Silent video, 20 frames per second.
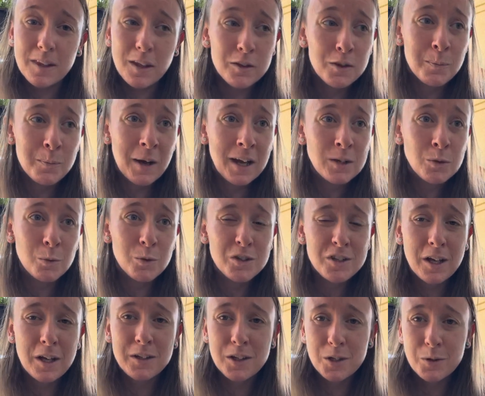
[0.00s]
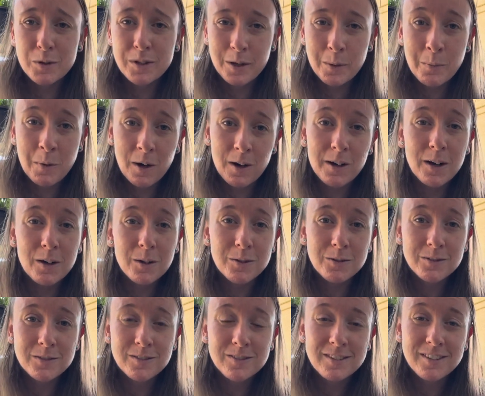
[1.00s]
The mind will tell you tomorrow,
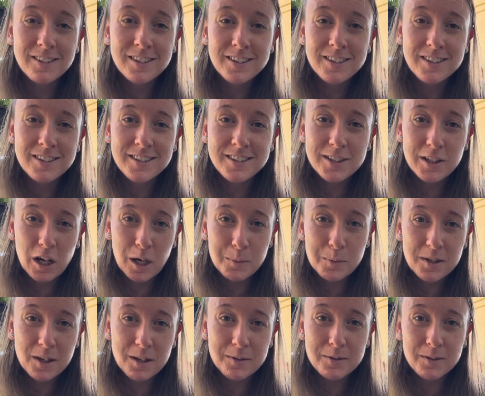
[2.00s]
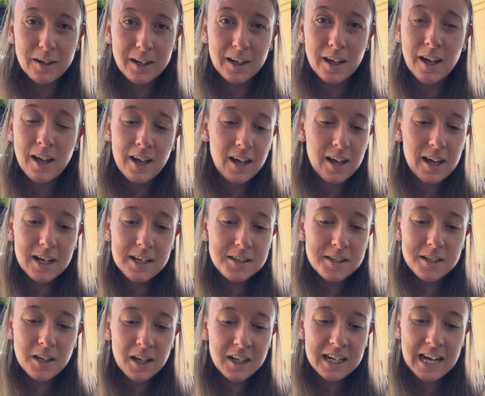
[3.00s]
stop suffering. And
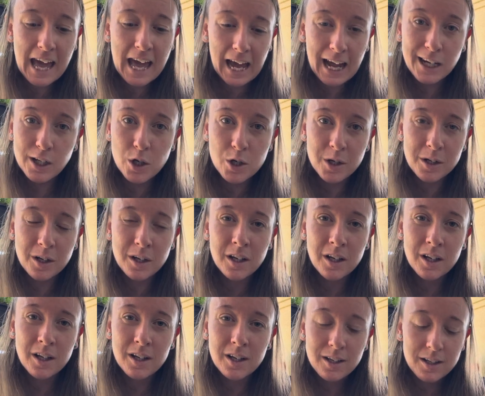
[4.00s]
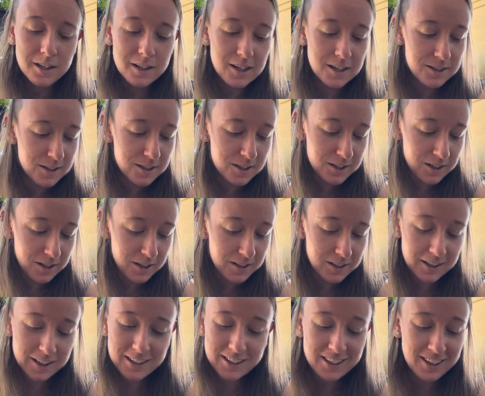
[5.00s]
it's not an action
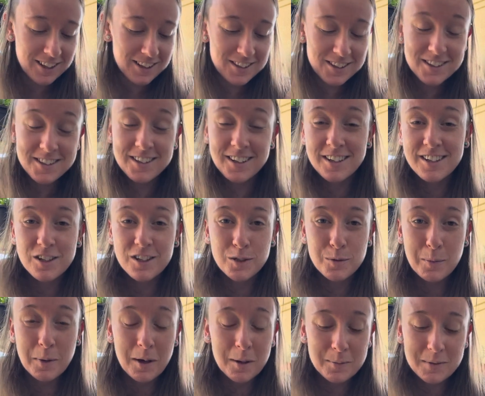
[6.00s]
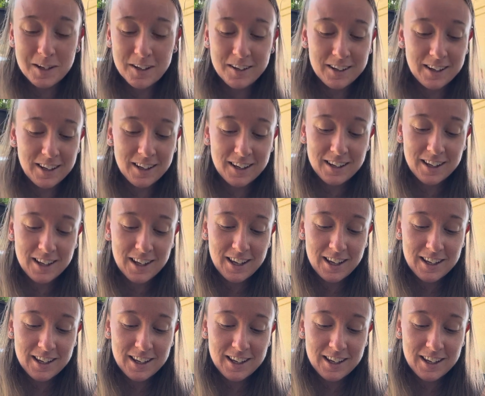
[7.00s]
necessarily. God, the sun just popped out again.